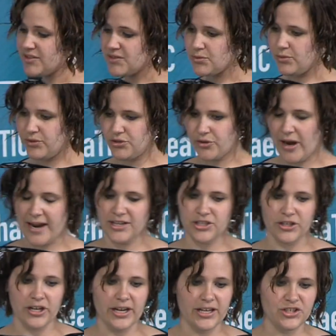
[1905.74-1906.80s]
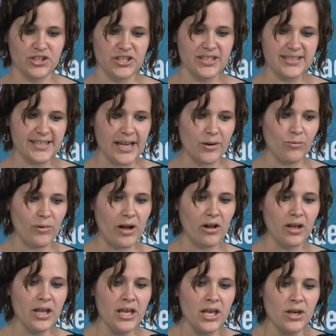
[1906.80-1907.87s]
school director, and she said,
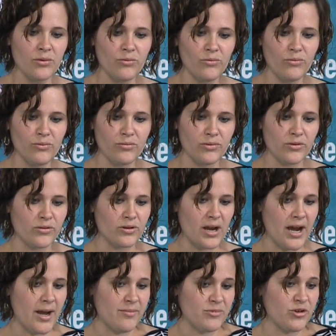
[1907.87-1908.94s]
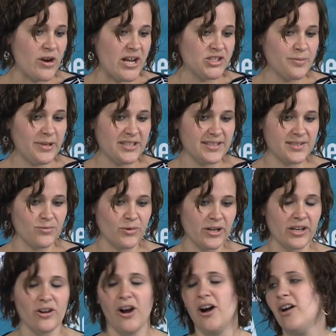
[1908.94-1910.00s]
well, GarageBand doesn't
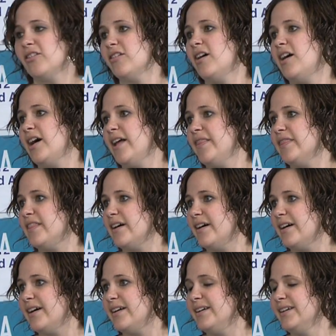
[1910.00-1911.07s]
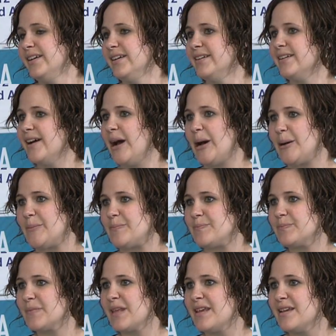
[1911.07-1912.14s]
work at all on the
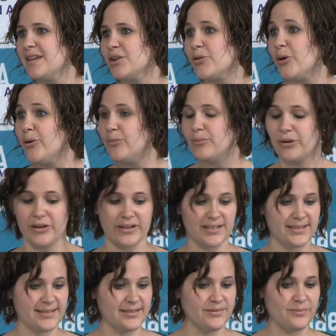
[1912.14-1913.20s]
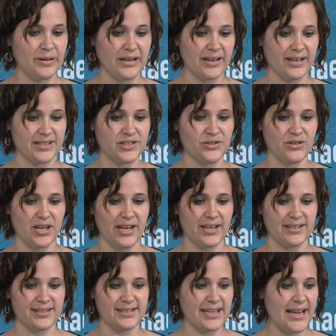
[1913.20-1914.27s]
Chromebooks because you
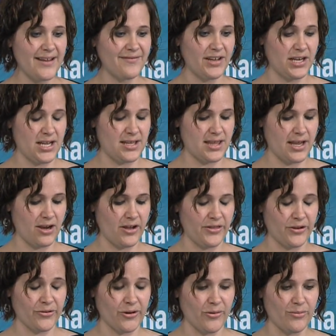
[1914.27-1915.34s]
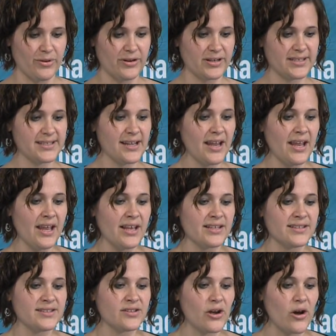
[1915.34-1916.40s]
can't save anything on the Chromebooks.
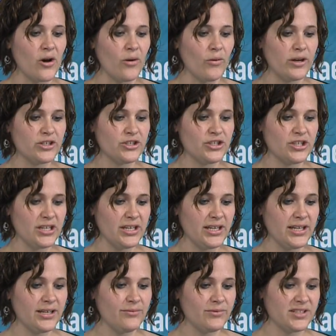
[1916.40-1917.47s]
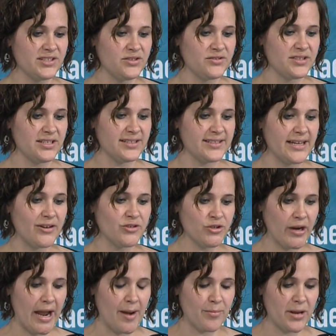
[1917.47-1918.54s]
So she was using
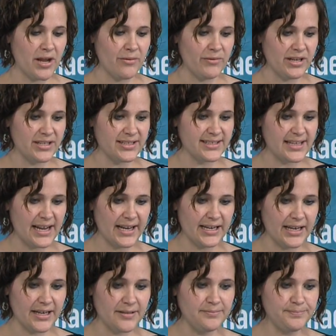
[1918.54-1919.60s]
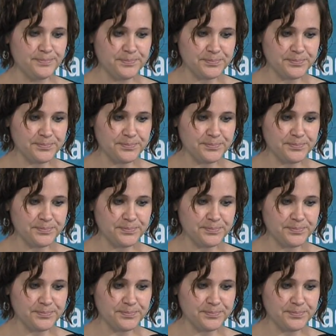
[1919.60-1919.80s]
SoundTrap, and we decided